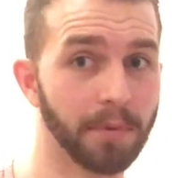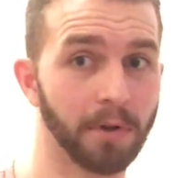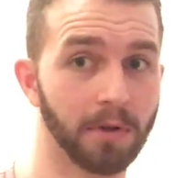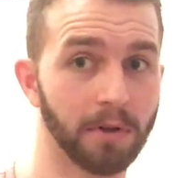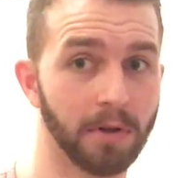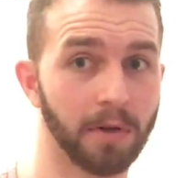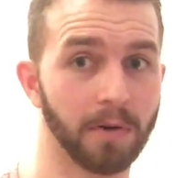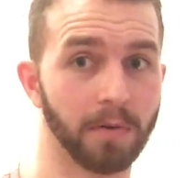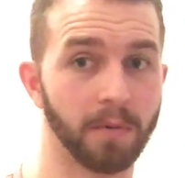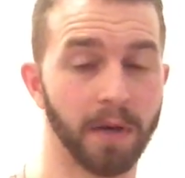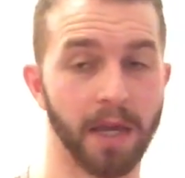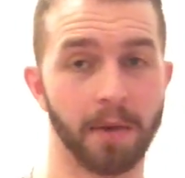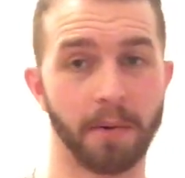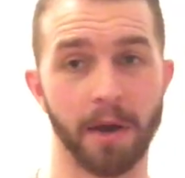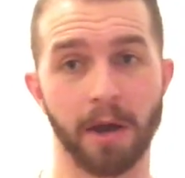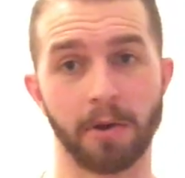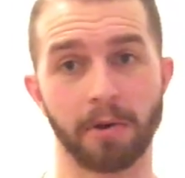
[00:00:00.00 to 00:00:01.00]
bulk where
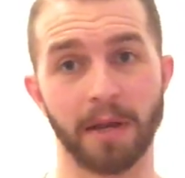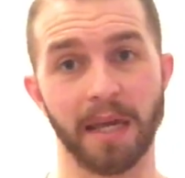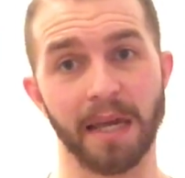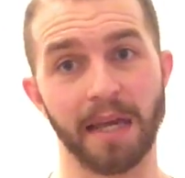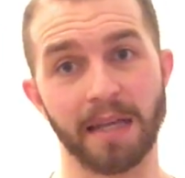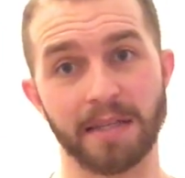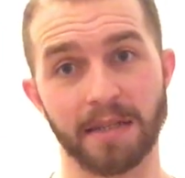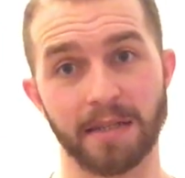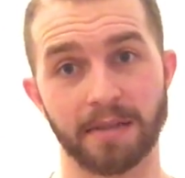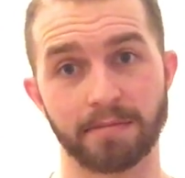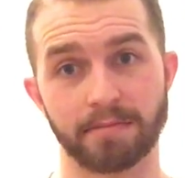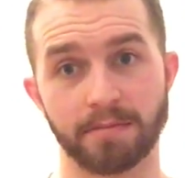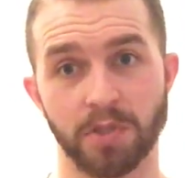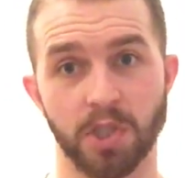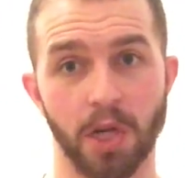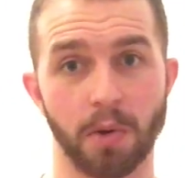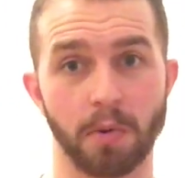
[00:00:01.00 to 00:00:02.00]
you're only eating
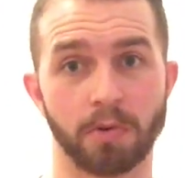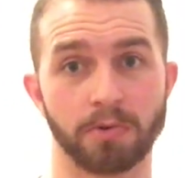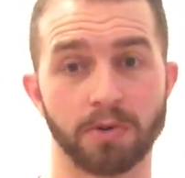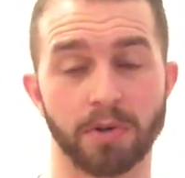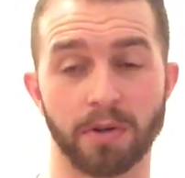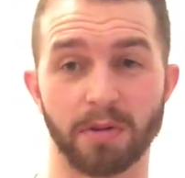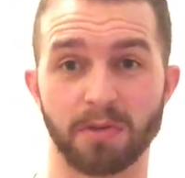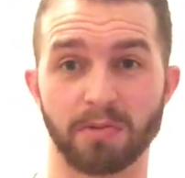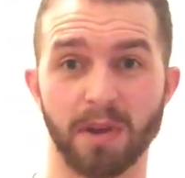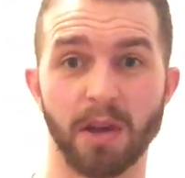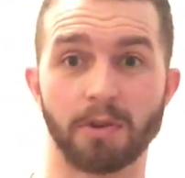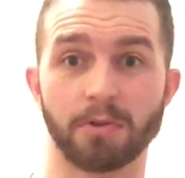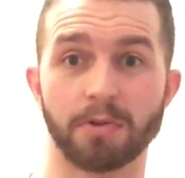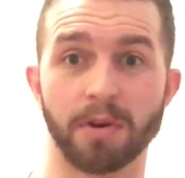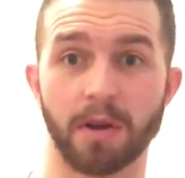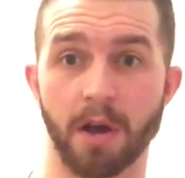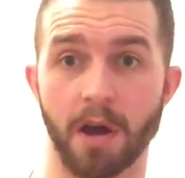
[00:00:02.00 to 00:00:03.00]
200,
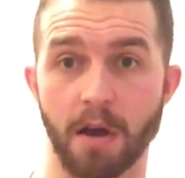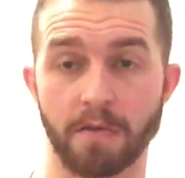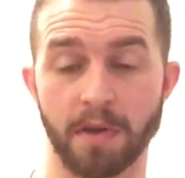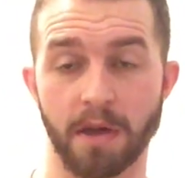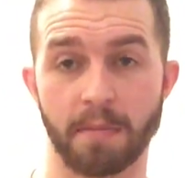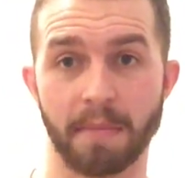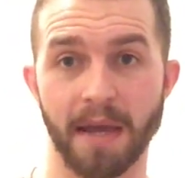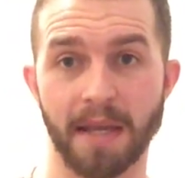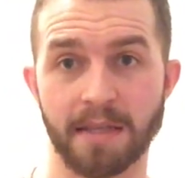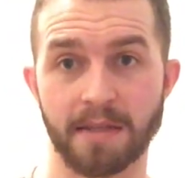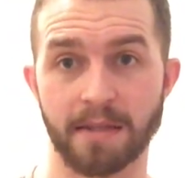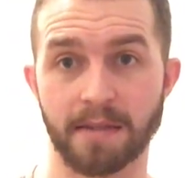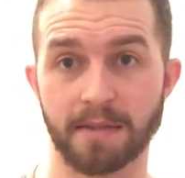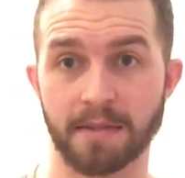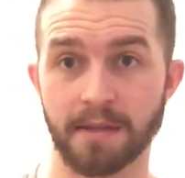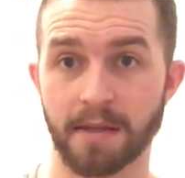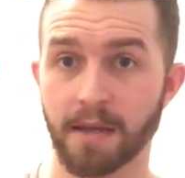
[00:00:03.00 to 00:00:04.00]
300 over your
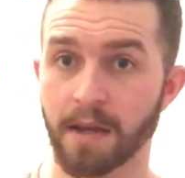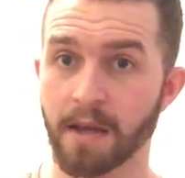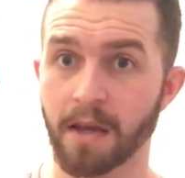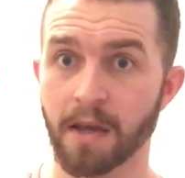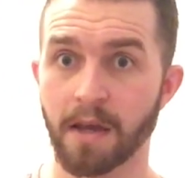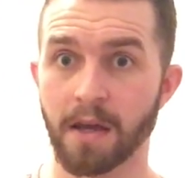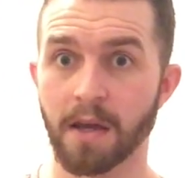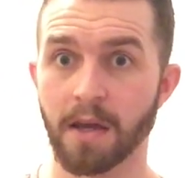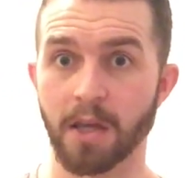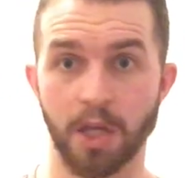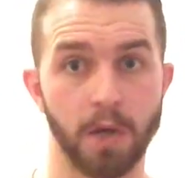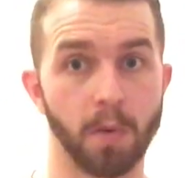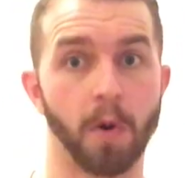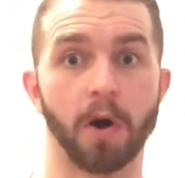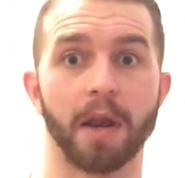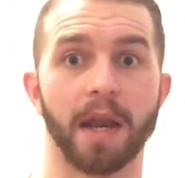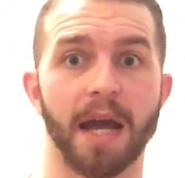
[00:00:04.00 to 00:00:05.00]
maintenance,
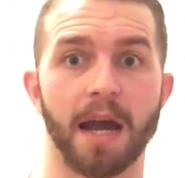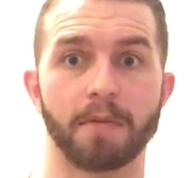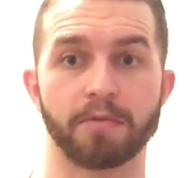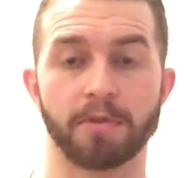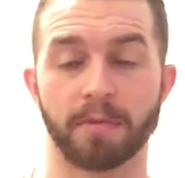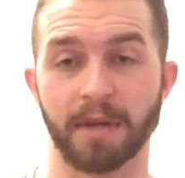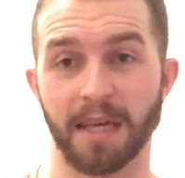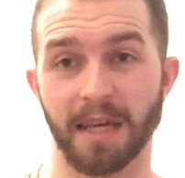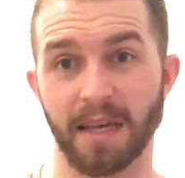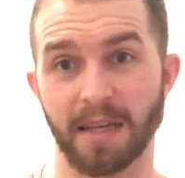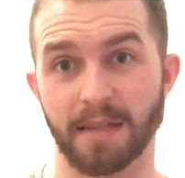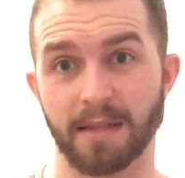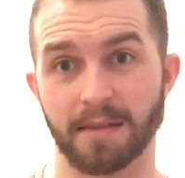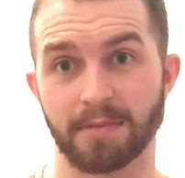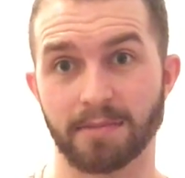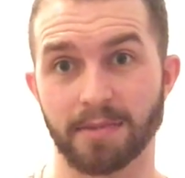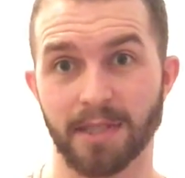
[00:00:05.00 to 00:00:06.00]
you are now probably
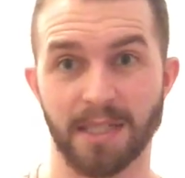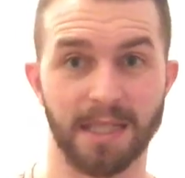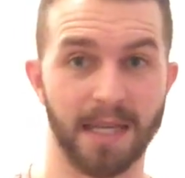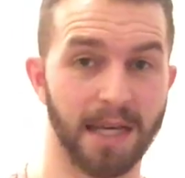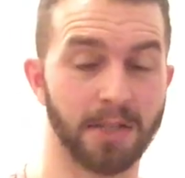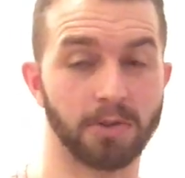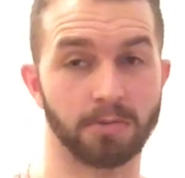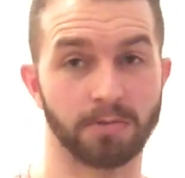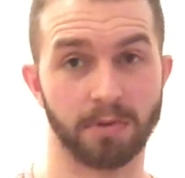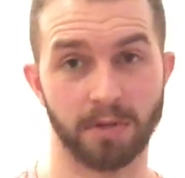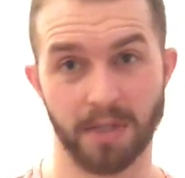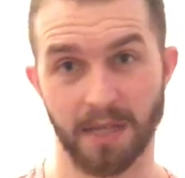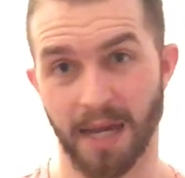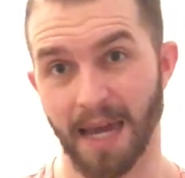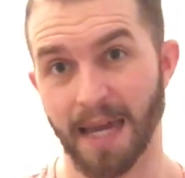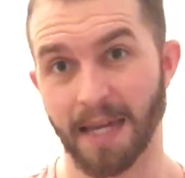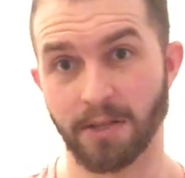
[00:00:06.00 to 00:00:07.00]
eating 600
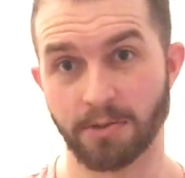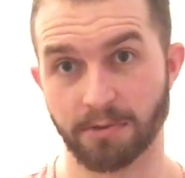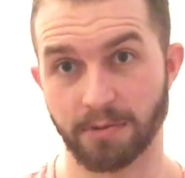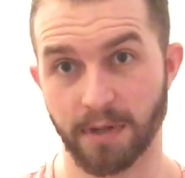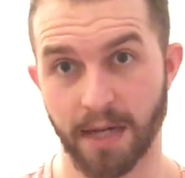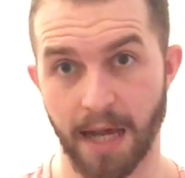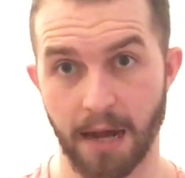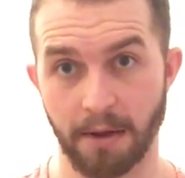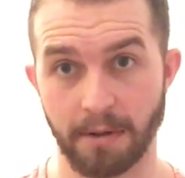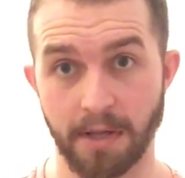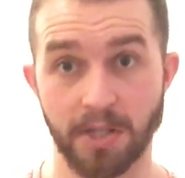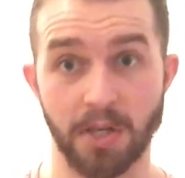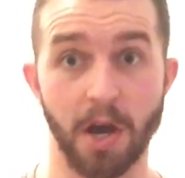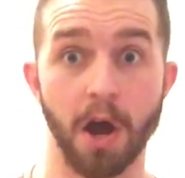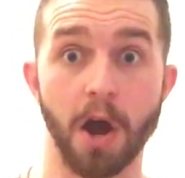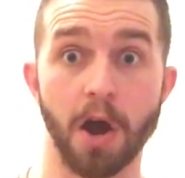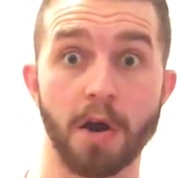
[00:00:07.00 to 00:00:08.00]
to 800
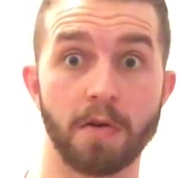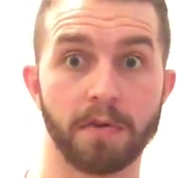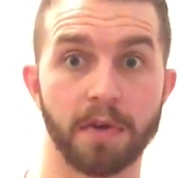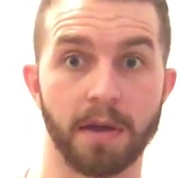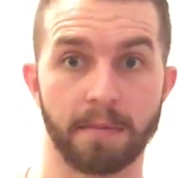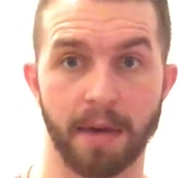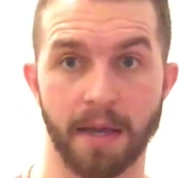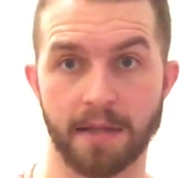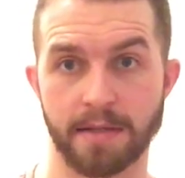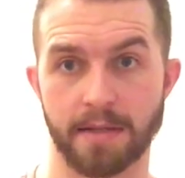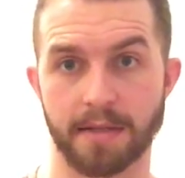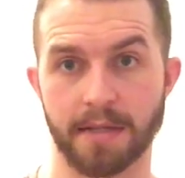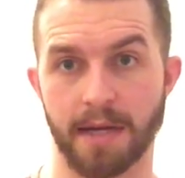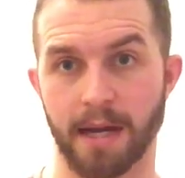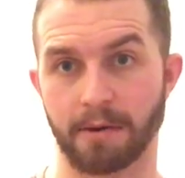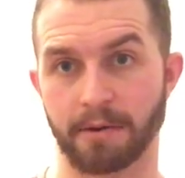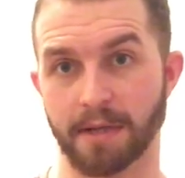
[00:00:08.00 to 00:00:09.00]
calories over your maintenance
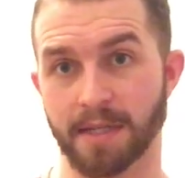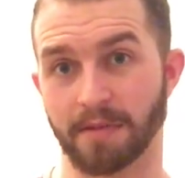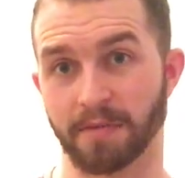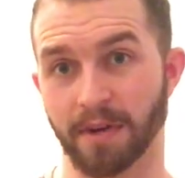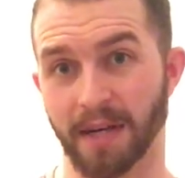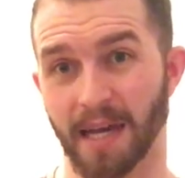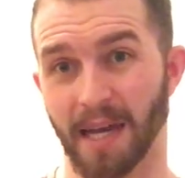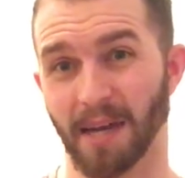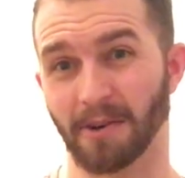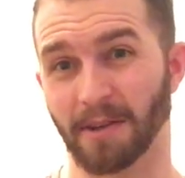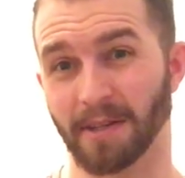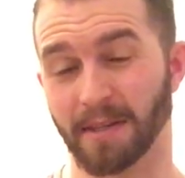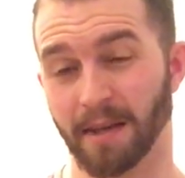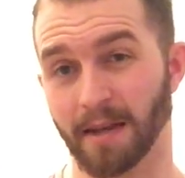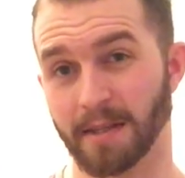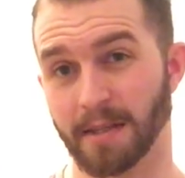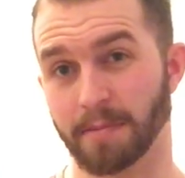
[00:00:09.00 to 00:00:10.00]
calories every day on
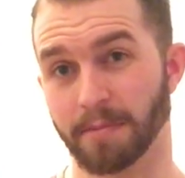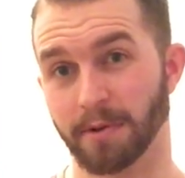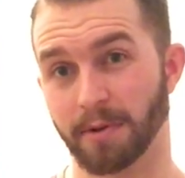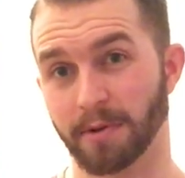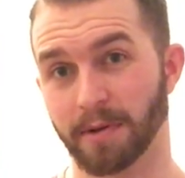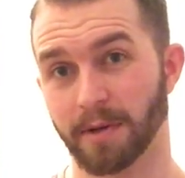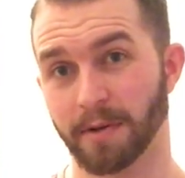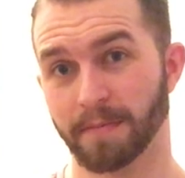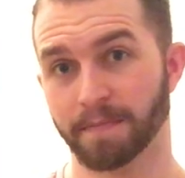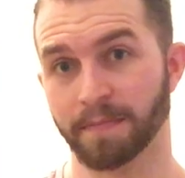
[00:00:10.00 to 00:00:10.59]
a dirty bulk.